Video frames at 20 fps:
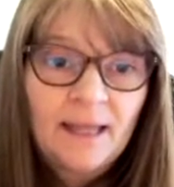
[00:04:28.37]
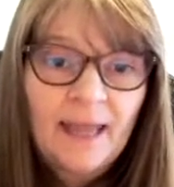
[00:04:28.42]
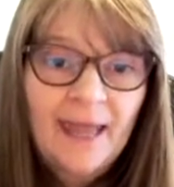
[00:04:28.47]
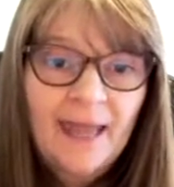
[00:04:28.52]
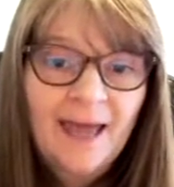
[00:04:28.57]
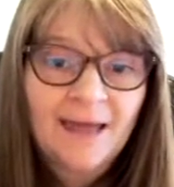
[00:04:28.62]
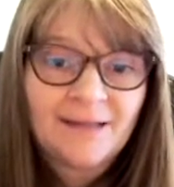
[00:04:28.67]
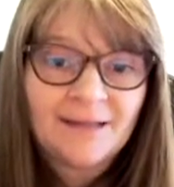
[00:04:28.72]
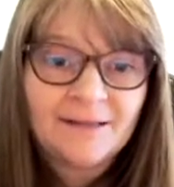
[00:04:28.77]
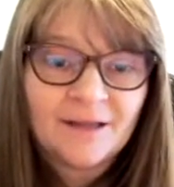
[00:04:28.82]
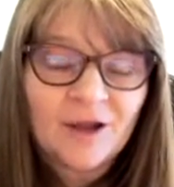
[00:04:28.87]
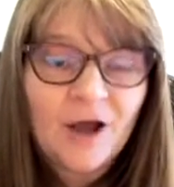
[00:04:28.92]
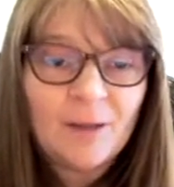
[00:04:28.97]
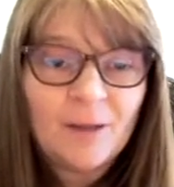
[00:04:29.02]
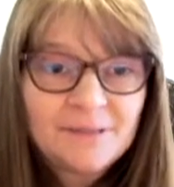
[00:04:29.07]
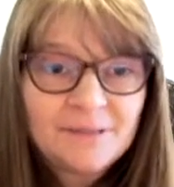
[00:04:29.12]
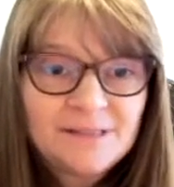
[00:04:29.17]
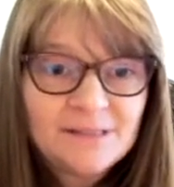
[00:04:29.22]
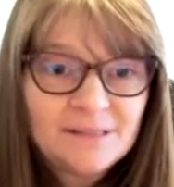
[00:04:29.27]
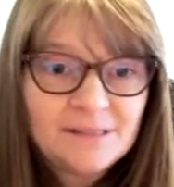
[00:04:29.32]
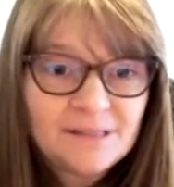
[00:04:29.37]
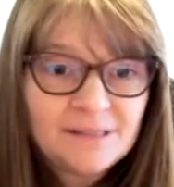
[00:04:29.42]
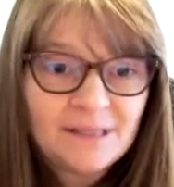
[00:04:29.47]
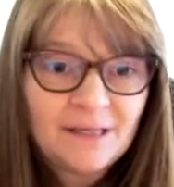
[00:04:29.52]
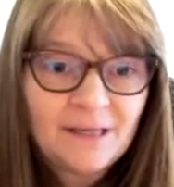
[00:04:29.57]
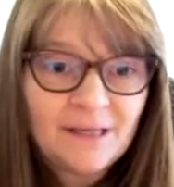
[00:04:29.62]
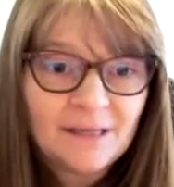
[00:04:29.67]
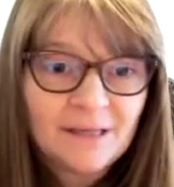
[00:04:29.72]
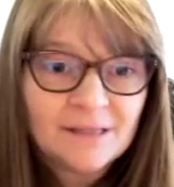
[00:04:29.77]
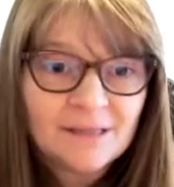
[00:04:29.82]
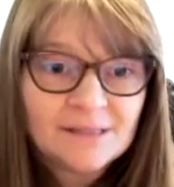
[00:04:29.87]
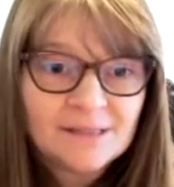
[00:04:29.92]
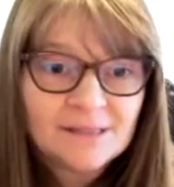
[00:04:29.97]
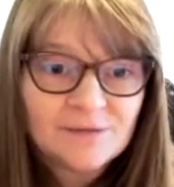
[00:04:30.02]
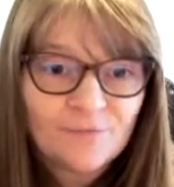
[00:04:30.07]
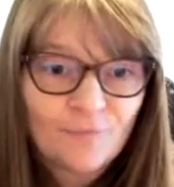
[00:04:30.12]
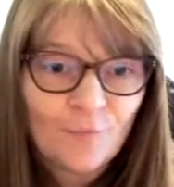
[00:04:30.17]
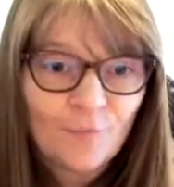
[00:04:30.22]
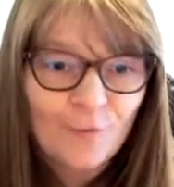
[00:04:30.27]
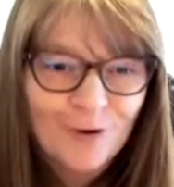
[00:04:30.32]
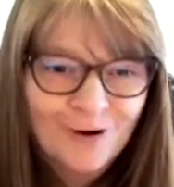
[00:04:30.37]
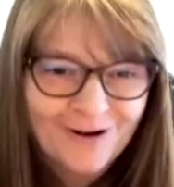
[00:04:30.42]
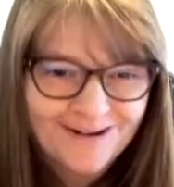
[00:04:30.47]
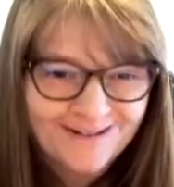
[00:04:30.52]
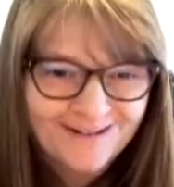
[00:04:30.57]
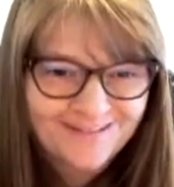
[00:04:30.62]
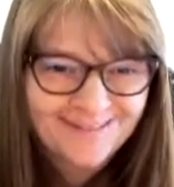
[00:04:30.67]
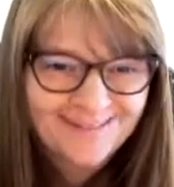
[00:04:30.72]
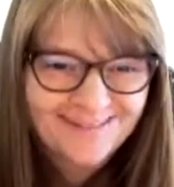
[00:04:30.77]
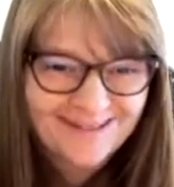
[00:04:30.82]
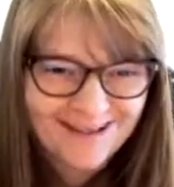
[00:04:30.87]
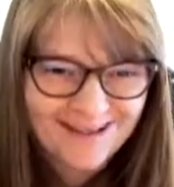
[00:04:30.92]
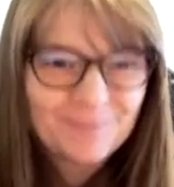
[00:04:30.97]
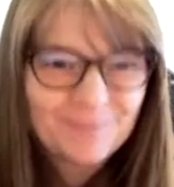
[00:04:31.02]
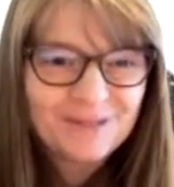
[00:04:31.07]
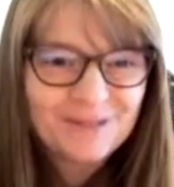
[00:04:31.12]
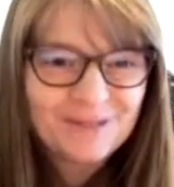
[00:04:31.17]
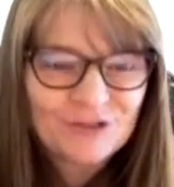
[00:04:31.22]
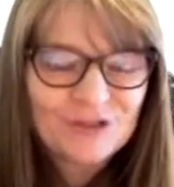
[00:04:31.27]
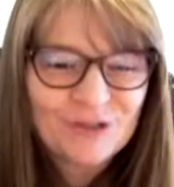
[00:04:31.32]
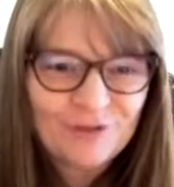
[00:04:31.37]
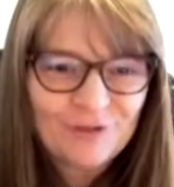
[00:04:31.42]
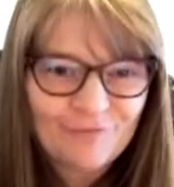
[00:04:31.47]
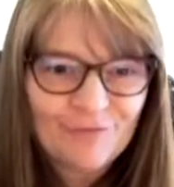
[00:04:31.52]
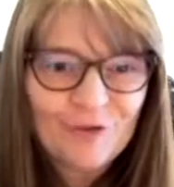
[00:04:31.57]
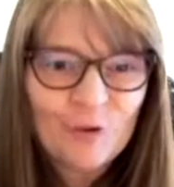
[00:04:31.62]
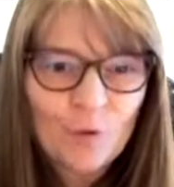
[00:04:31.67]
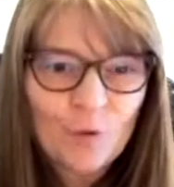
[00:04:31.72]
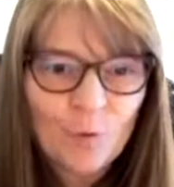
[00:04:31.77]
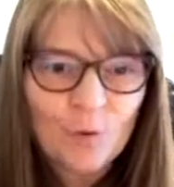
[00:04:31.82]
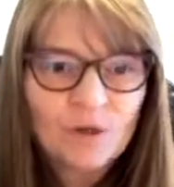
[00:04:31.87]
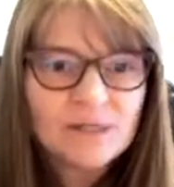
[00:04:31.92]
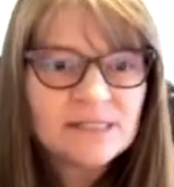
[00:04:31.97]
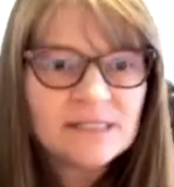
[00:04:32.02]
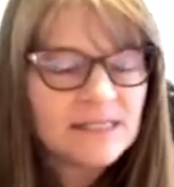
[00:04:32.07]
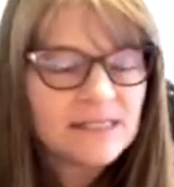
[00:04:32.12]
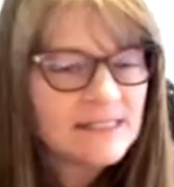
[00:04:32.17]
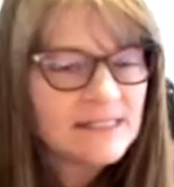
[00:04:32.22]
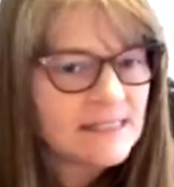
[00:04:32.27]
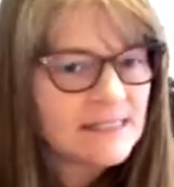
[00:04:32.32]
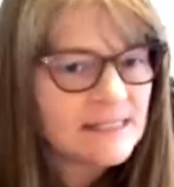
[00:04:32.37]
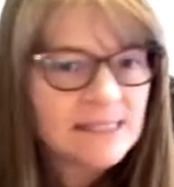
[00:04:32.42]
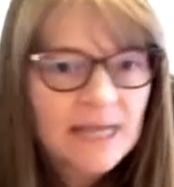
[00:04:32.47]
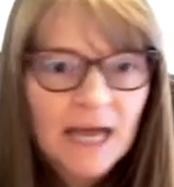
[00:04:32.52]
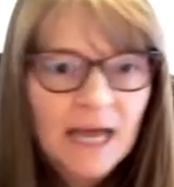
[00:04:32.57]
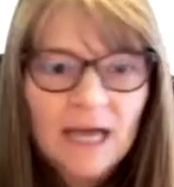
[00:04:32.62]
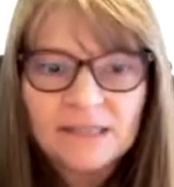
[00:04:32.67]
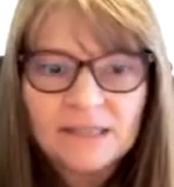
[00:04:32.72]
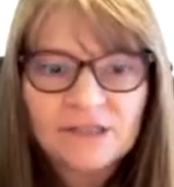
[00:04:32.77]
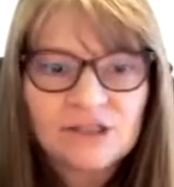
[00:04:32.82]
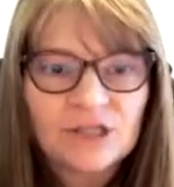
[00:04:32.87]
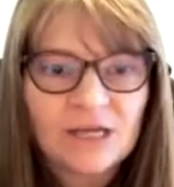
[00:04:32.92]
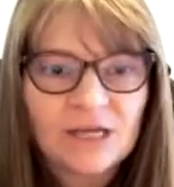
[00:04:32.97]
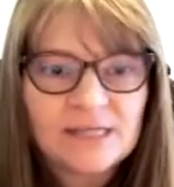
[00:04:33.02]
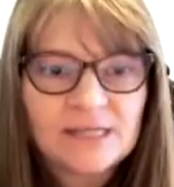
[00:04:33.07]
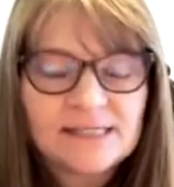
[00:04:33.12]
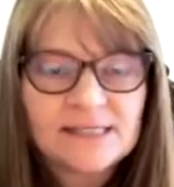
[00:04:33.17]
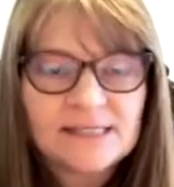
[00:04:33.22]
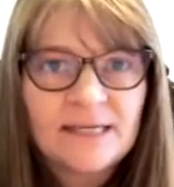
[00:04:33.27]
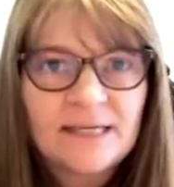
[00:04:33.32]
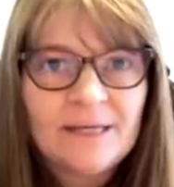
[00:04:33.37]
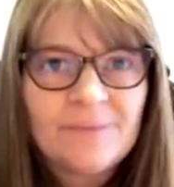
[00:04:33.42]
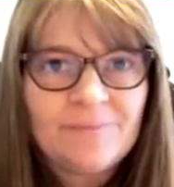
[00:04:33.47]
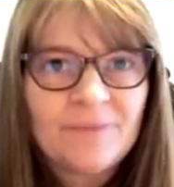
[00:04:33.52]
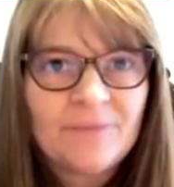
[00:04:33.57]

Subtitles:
And the competency is for the completion of the course. This is not just,